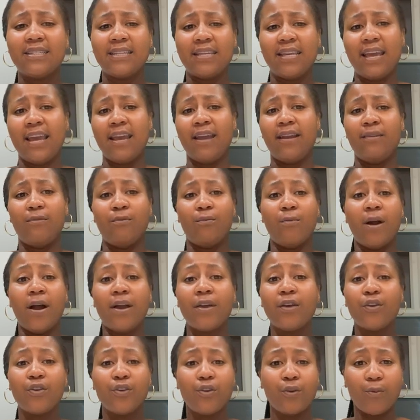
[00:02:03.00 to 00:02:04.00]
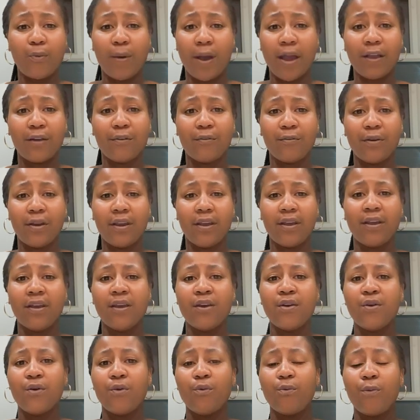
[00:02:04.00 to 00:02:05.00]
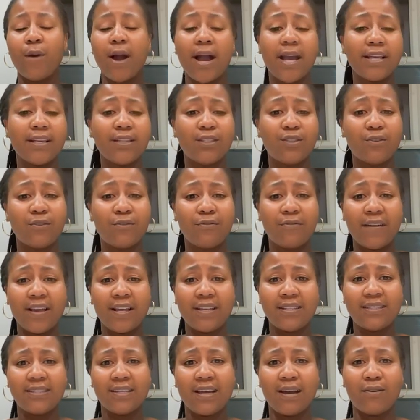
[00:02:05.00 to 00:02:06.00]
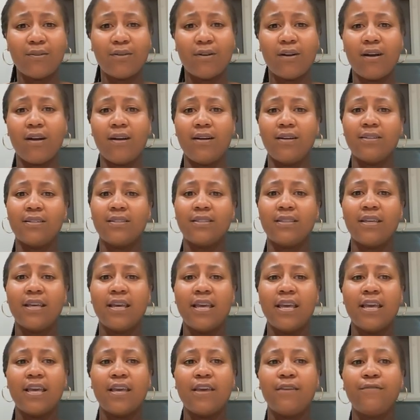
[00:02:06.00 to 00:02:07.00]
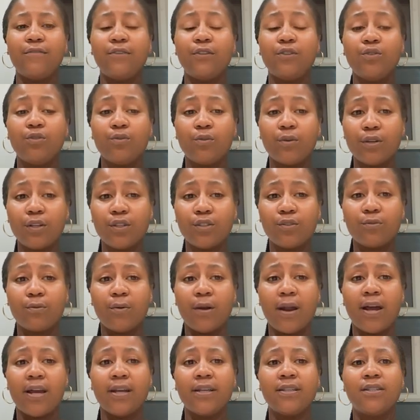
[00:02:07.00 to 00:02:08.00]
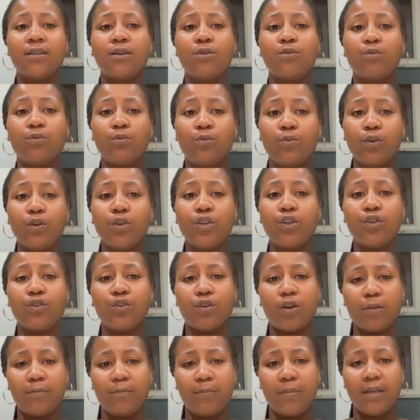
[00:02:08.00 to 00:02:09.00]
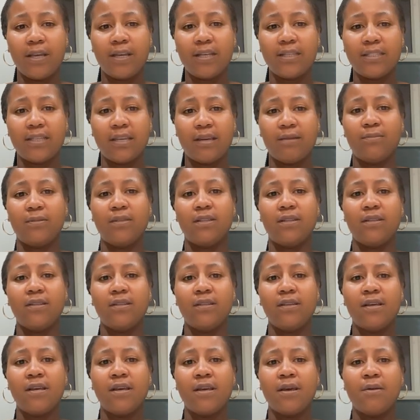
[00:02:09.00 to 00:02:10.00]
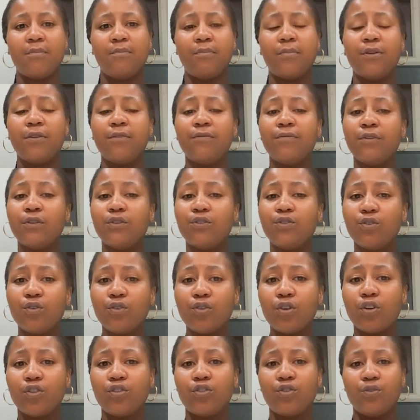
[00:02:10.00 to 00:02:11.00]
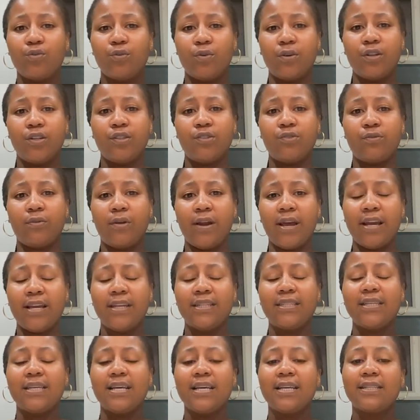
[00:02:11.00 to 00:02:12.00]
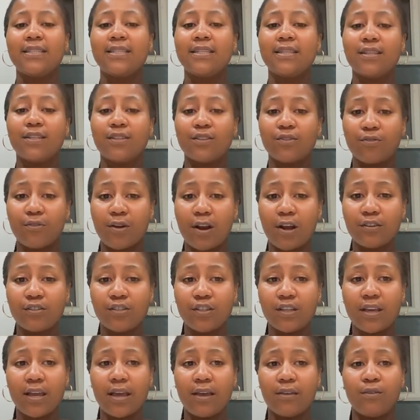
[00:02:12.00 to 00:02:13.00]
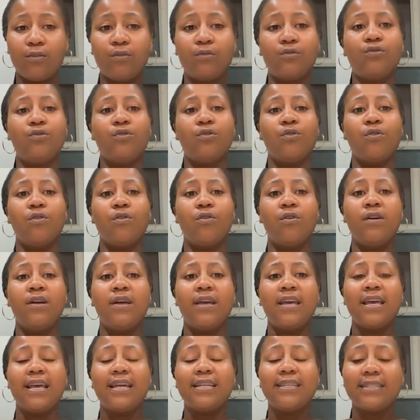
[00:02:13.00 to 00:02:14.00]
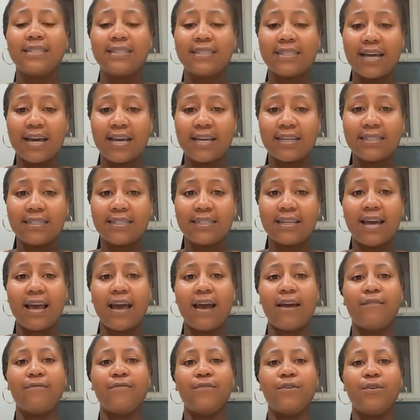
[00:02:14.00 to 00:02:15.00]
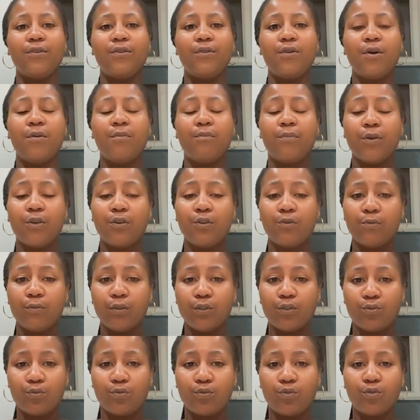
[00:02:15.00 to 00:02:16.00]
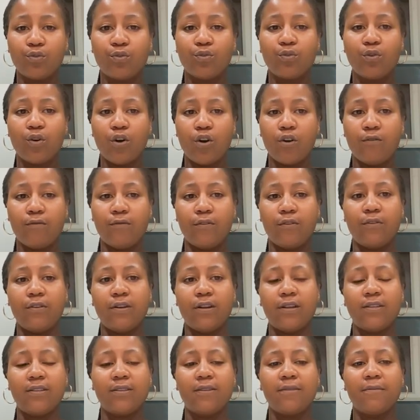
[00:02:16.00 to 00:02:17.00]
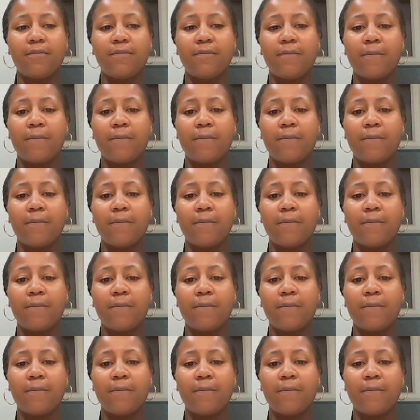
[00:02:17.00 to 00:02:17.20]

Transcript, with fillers: to Cain, "Why are you angry? Why is your face downcast? If you do what is right, will you not be accepted? But if you do not do what is right, sin is crouching at your door. It desires to have you, but you must rule over it."